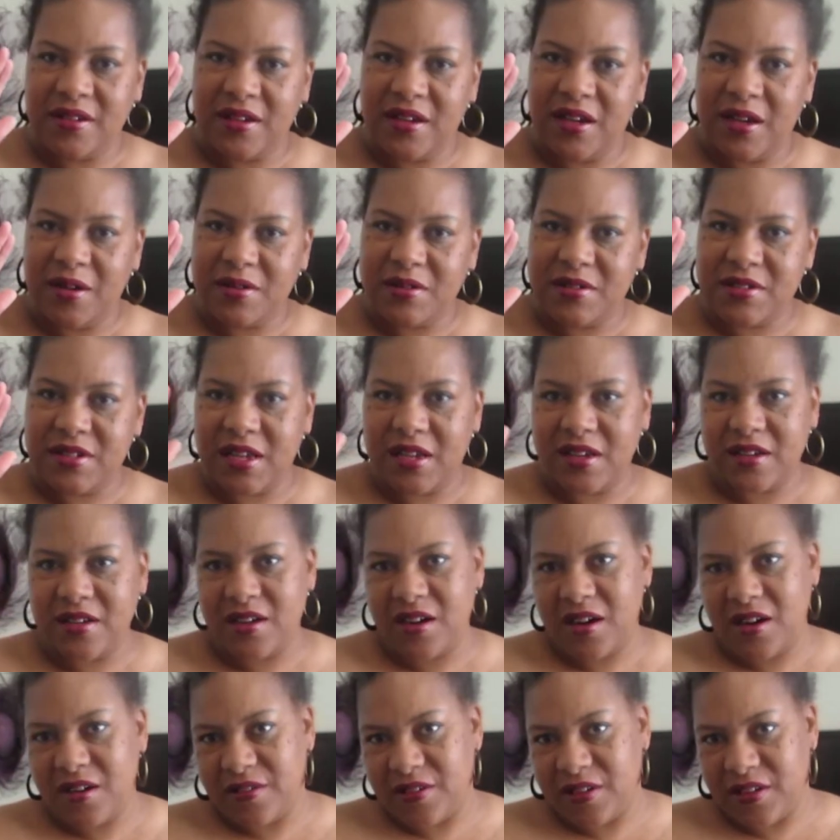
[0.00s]
Oh, it's like a
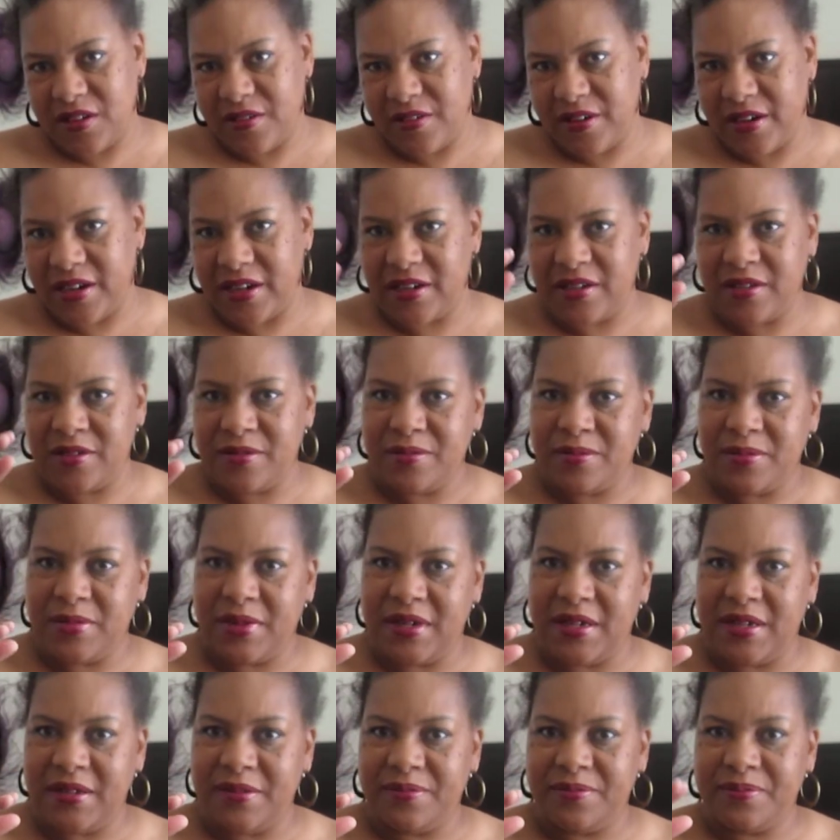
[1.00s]
cargo rider,
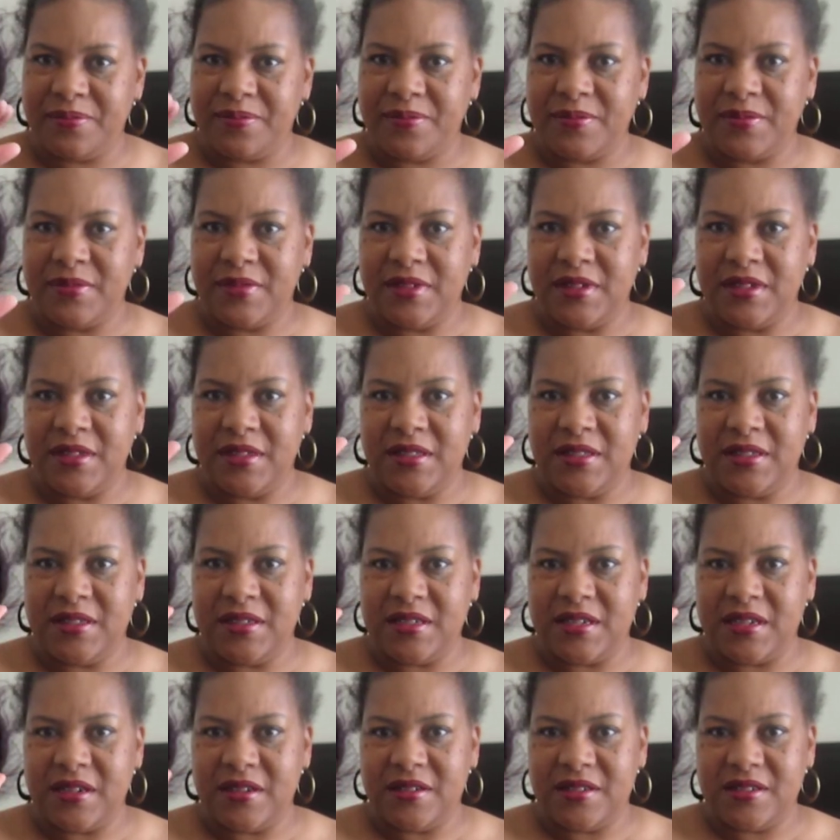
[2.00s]
but
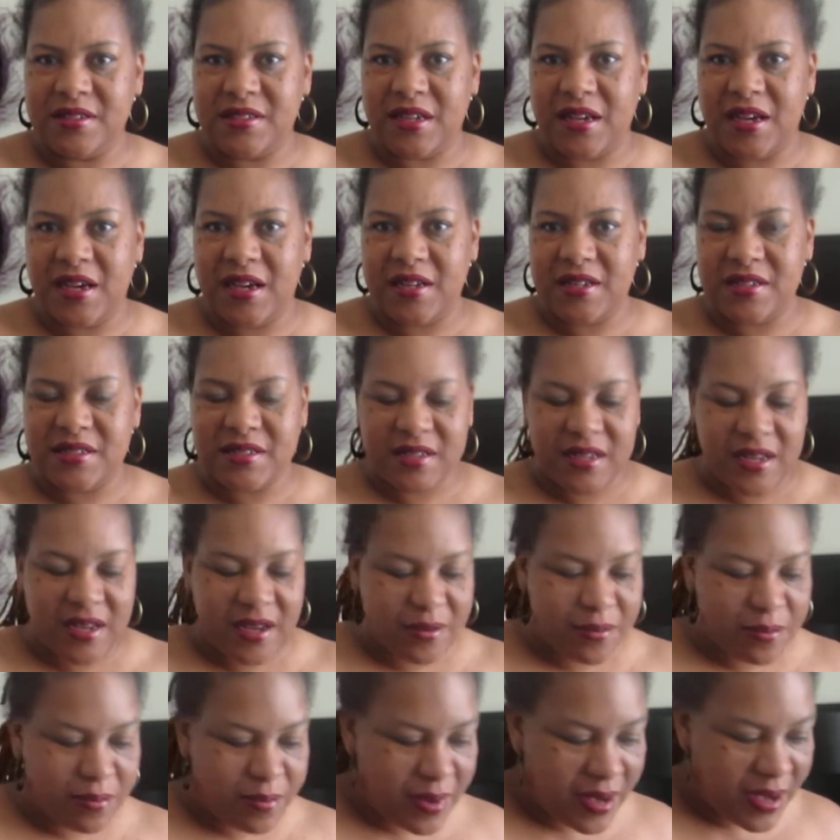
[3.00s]
it goes side to
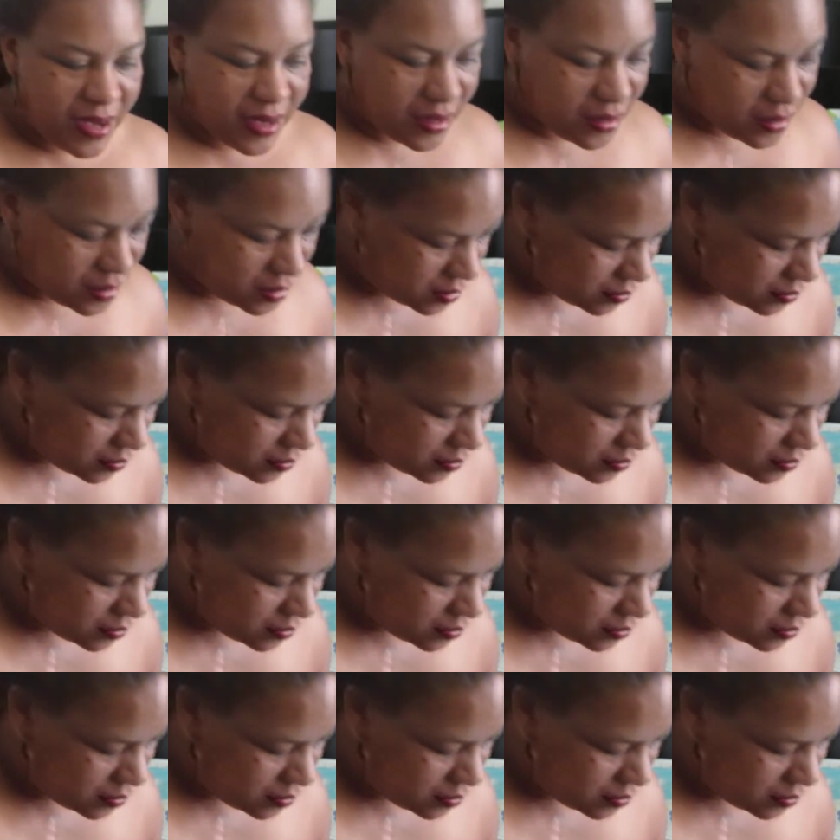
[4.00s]
side and back.